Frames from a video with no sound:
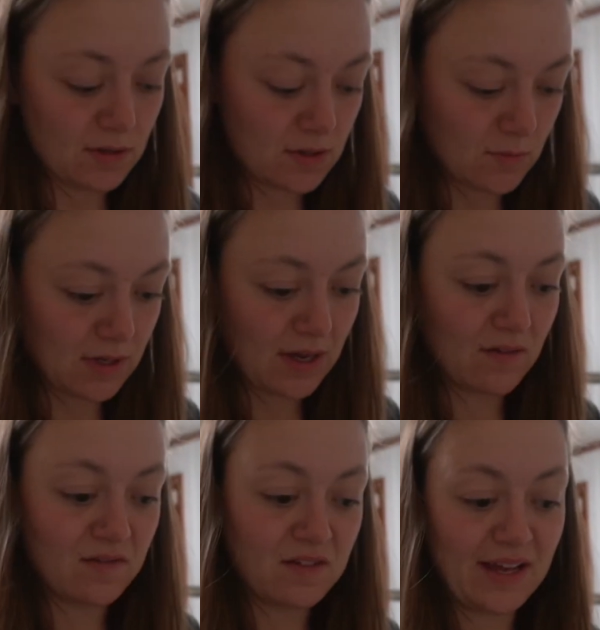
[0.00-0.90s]
So we'll
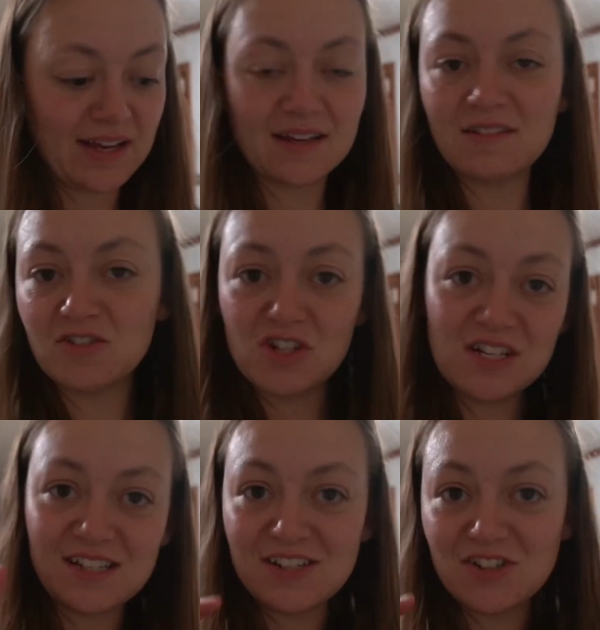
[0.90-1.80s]
have like
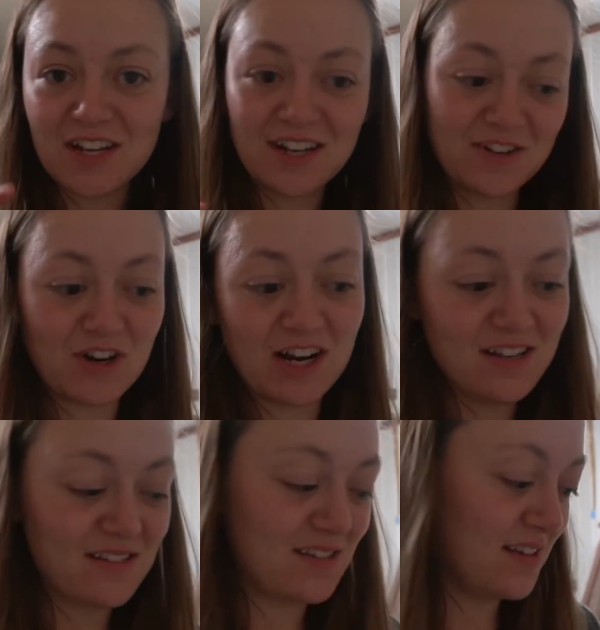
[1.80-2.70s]
cheesy chicken and
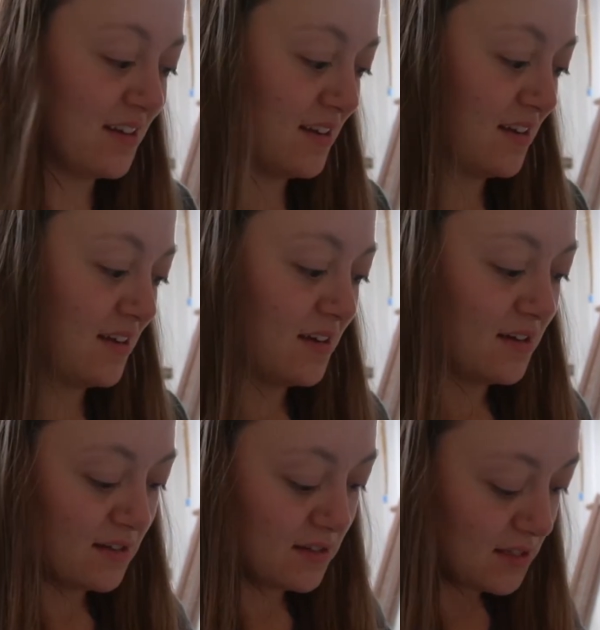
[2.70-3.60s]
rice.
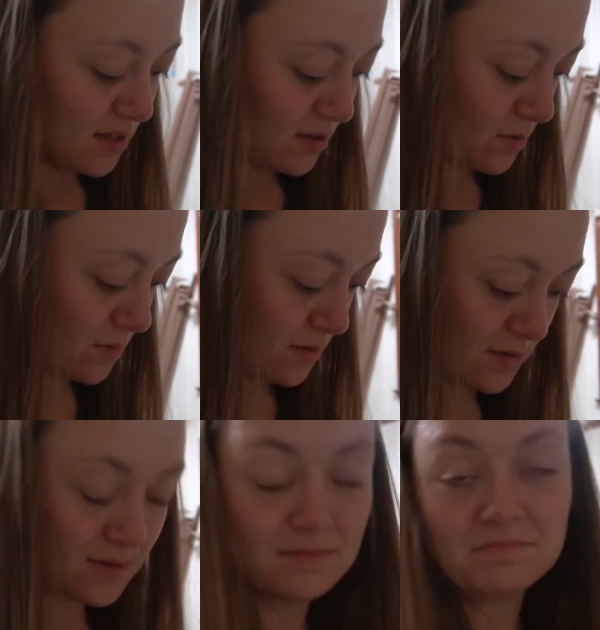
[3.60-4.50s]
So,
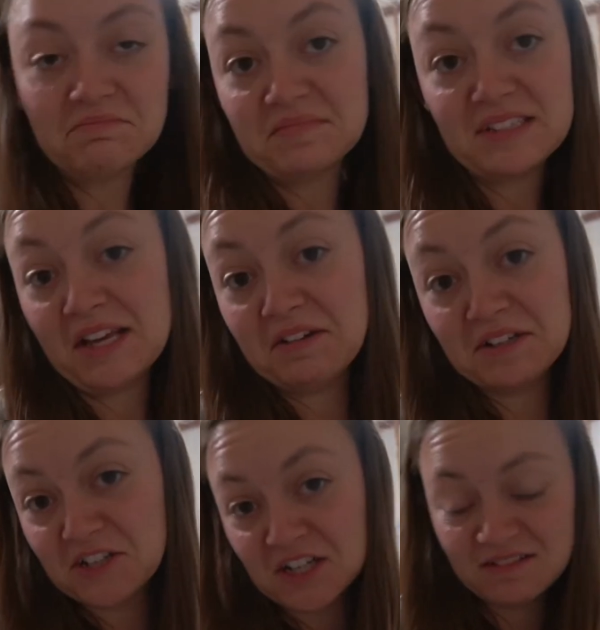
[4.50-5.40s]

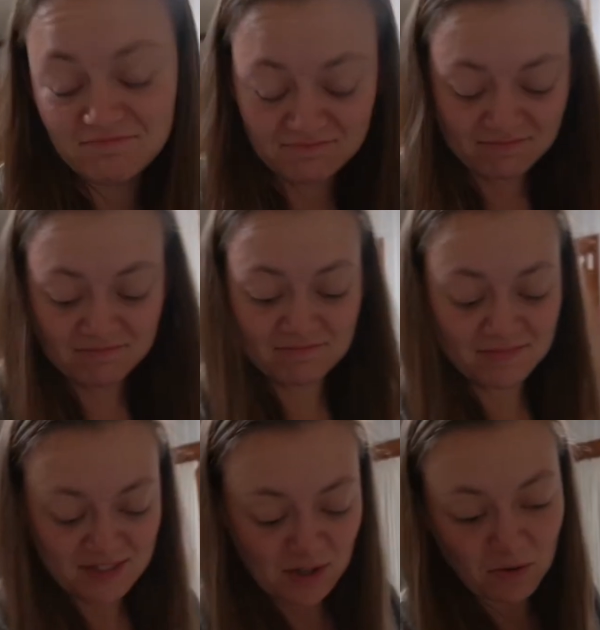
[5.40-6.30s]
sounded good.
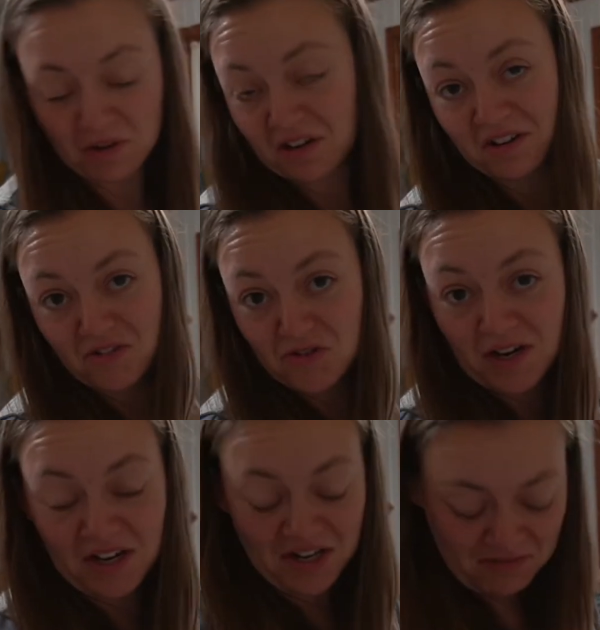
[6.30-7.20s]
So we're gonna
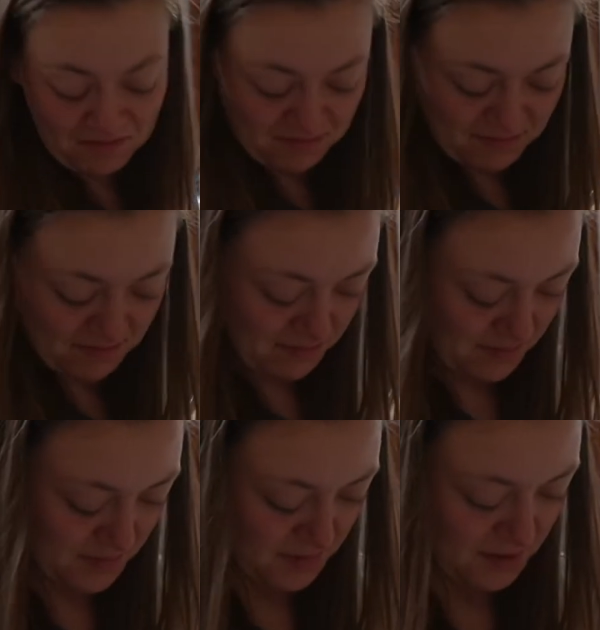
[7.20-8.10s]
try
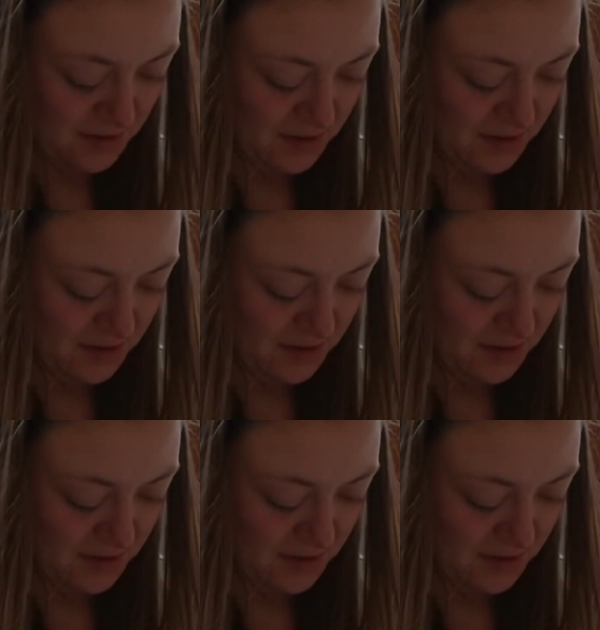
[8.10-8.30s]
it.